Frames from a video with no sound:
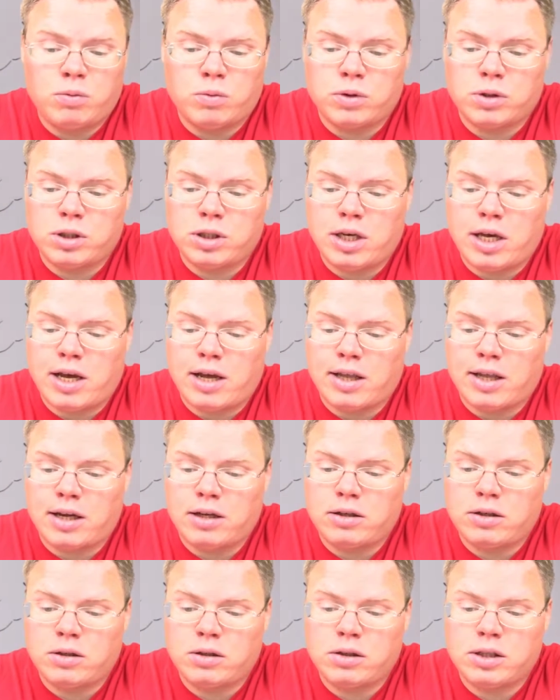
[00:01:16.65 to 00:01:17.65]
We'll see how
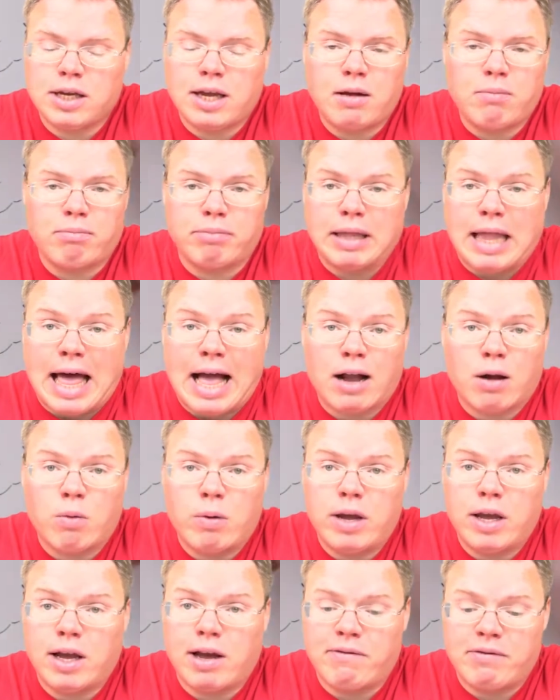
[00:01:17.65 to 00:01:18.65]
that turns out.
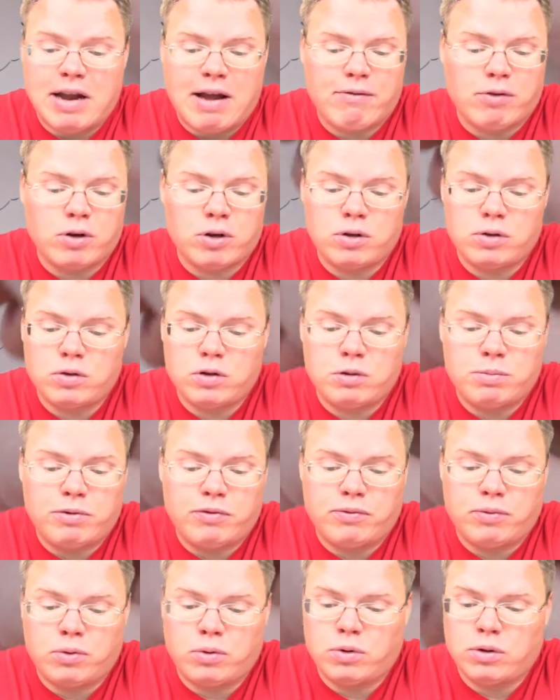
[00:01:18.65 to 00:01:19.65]
Blackwing I've never used
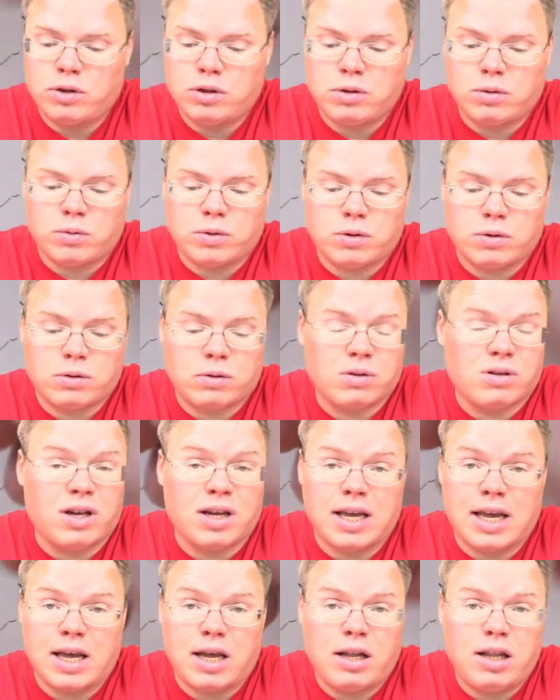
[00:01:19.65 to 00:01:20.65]
before, so
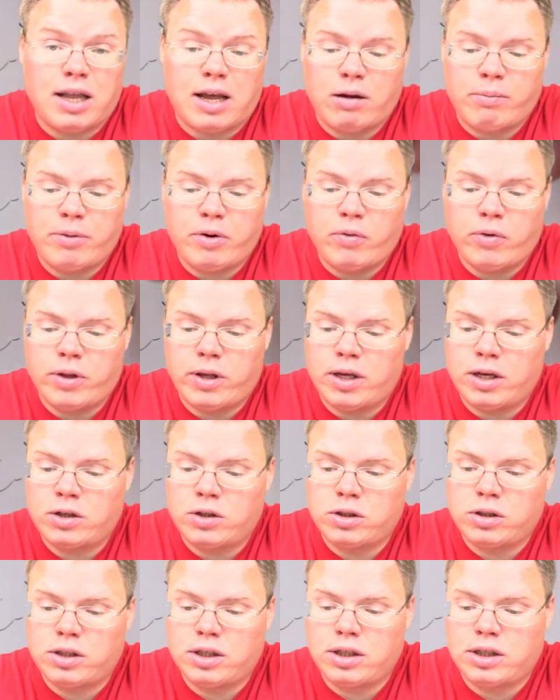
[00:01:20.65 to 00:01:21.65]
again, that'll be really
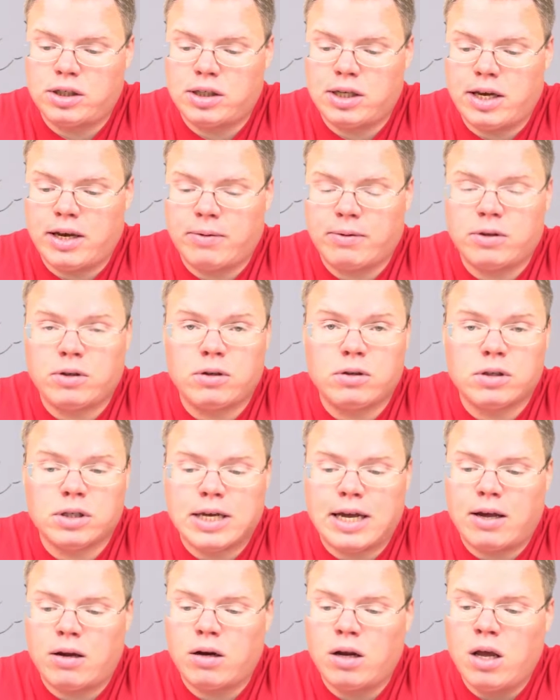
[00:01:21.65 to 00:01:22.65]
interesting to see how it turns
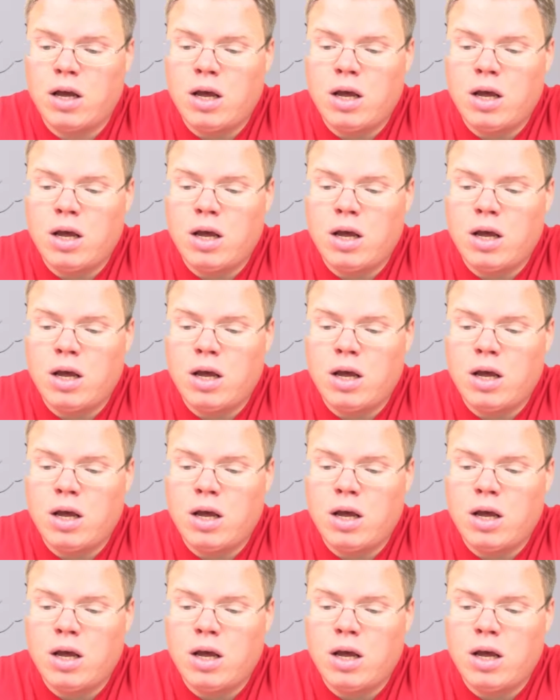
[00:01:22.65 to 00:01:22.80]
out.